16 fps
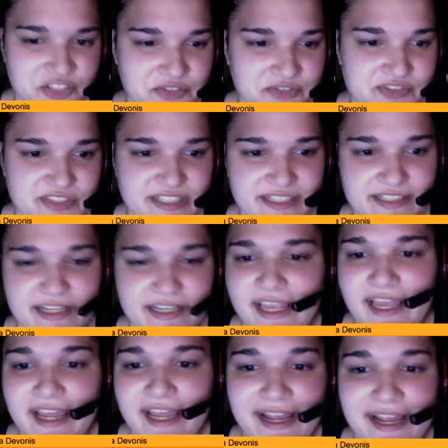site,
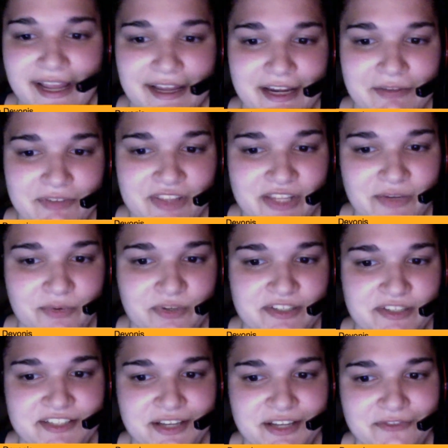and everything
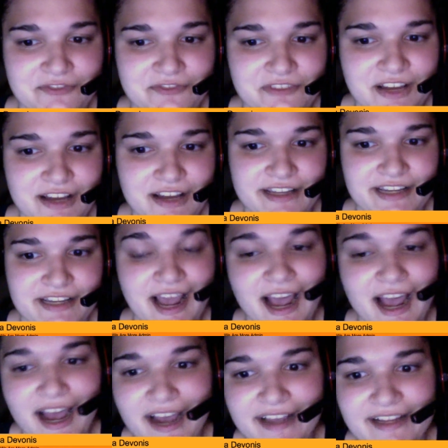works out fine.
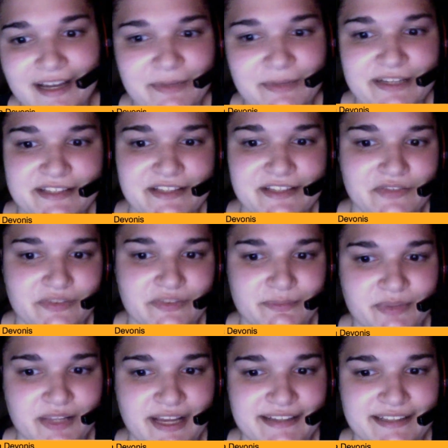I got myself a
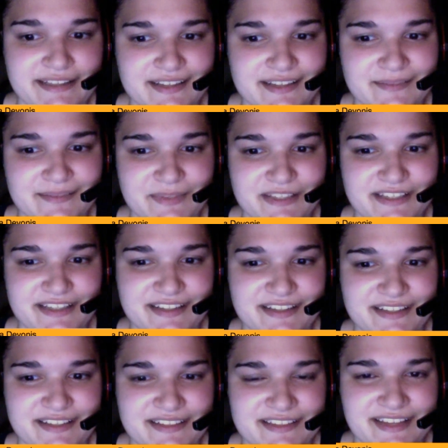platinum
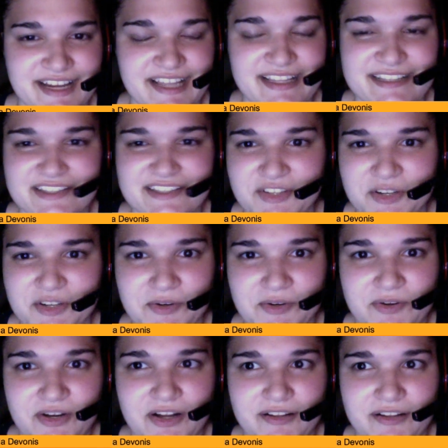because I like to
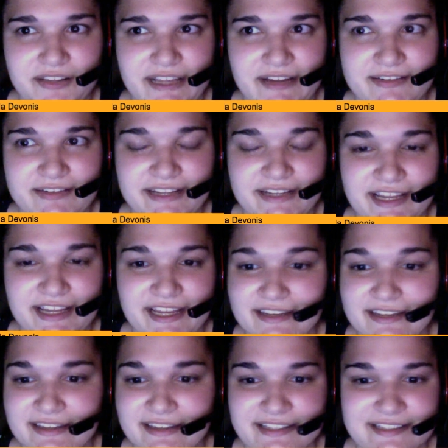go all out,
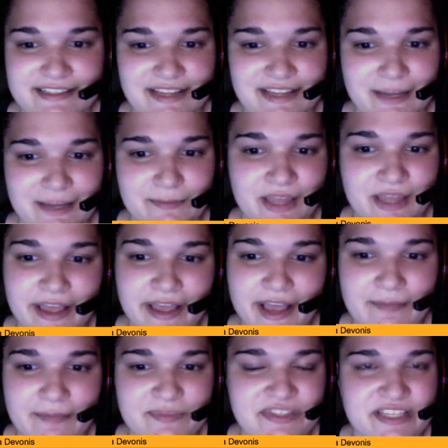and this time
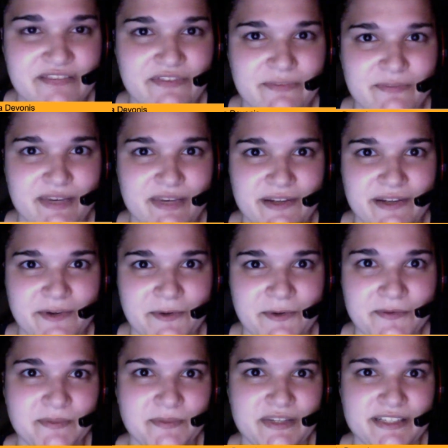I'm saving my
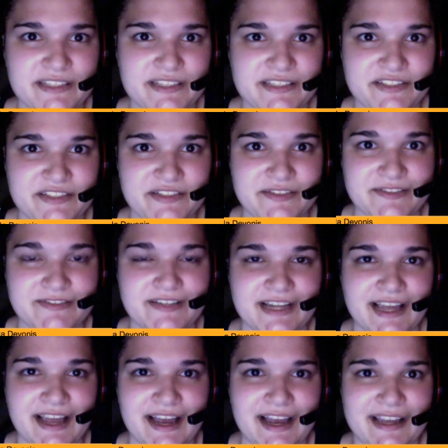own money so
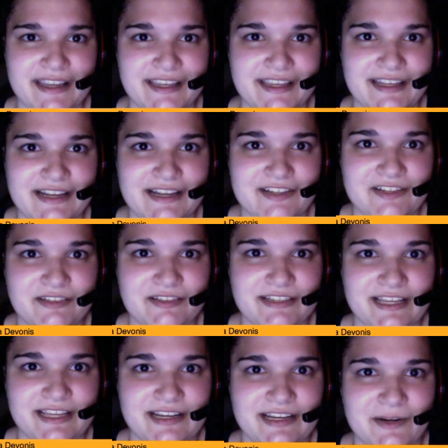I can actually
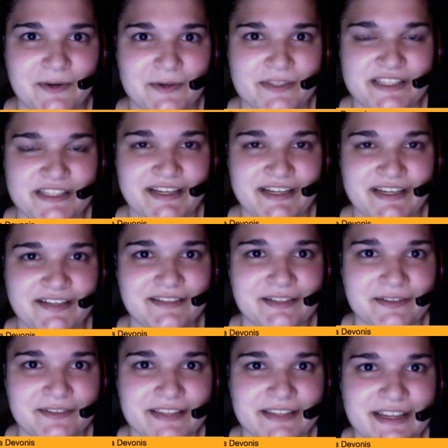get a hotel and
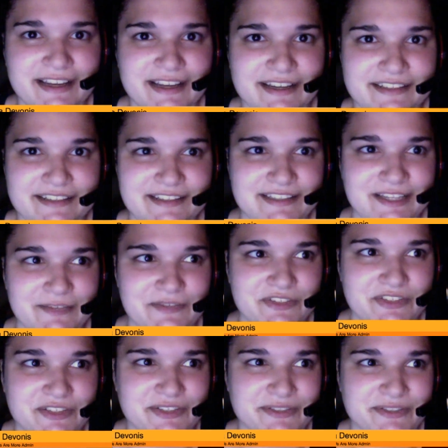all that kind of stuff,
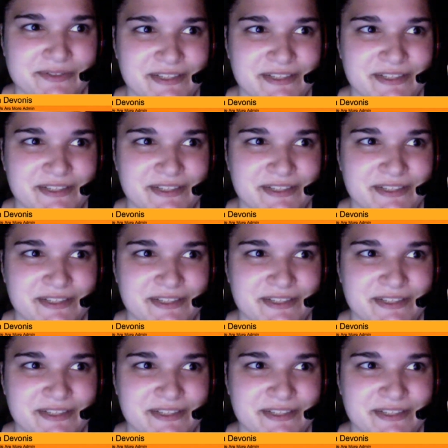so